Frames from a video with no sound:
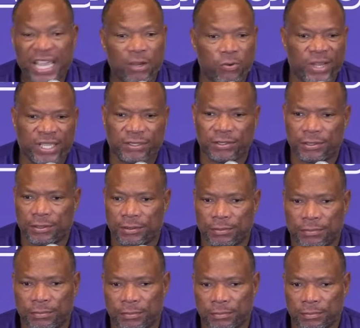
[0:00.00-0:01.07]

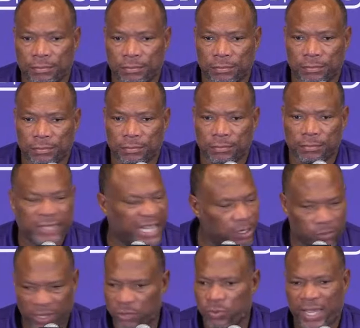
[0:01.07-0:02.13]

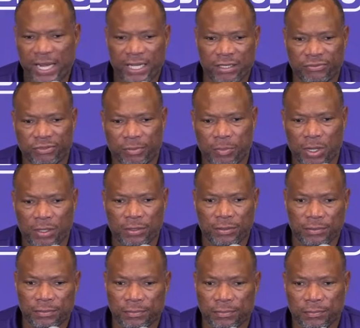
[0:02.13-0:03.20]
Takeaways. We got to get the football.
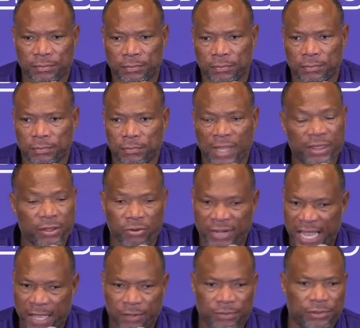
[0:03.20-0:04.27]
Third
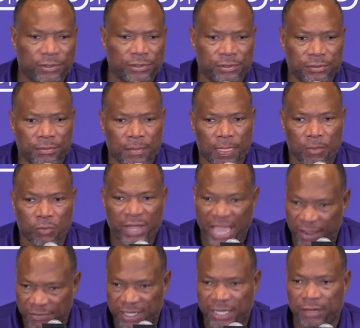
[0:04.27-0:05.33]
downs. We
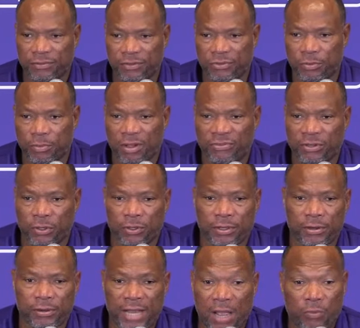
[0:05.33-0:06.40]
have to get off the football field on
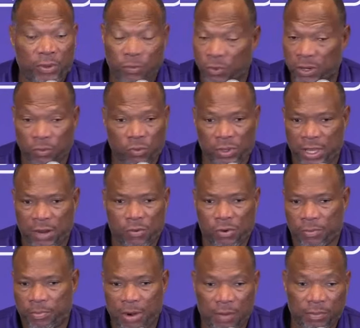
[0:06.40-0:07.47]
third down. There
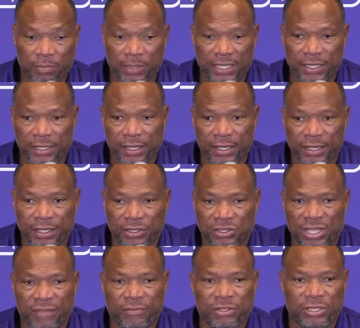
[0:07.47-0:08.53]
were probably
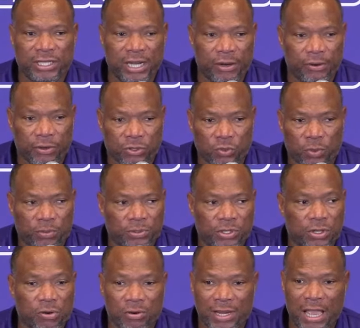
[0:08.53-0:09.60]
seven scenarios where it was
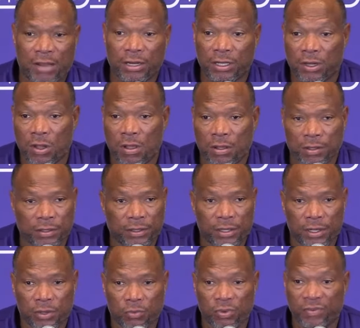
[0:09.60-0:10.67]
third down and long.
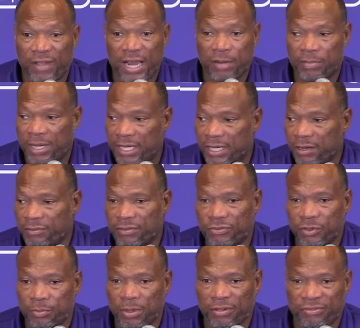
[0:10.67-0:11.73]
We've got to be able to get off the
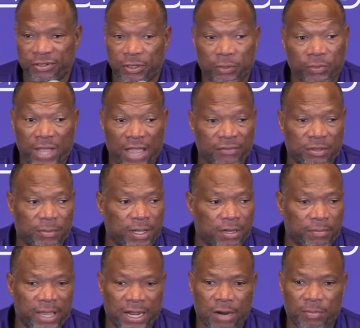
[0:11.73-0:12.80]
football field, and we have to be able
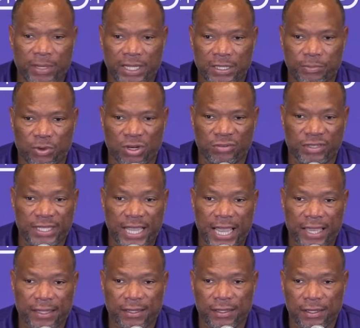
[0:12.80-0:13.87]
to make our play at the point of
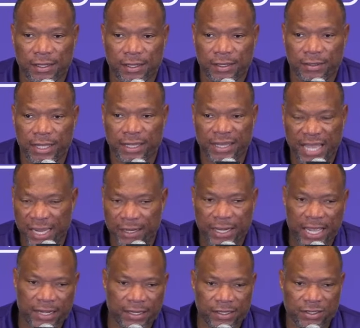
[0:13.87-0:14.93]
attack. Mm-hmm.
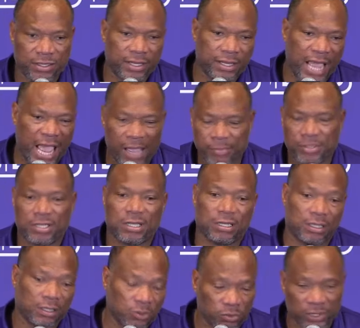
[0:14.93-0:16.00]
That is
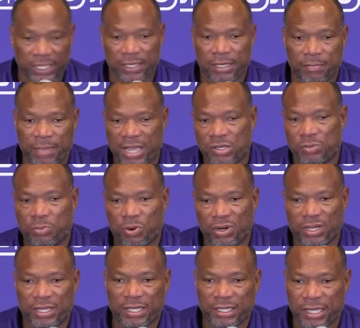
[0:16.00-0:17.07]
absolutely the major
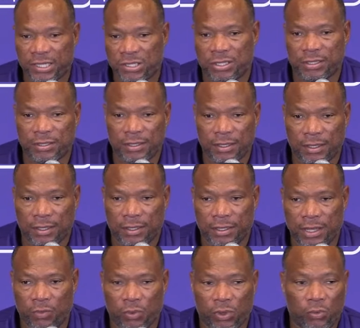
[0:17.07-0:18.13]
point of contention
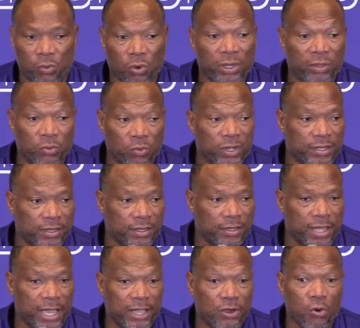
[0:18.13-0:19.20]
that we're rolling with
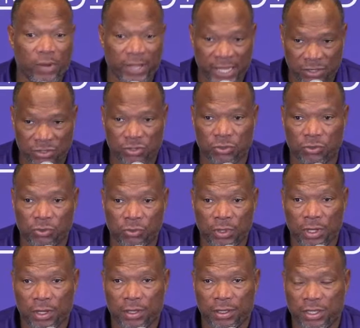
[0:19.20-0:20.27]
and going into
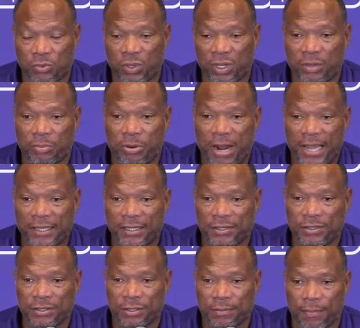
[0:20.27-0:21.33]
this week of
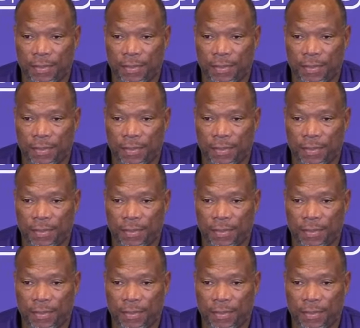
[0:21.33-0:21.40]
practice.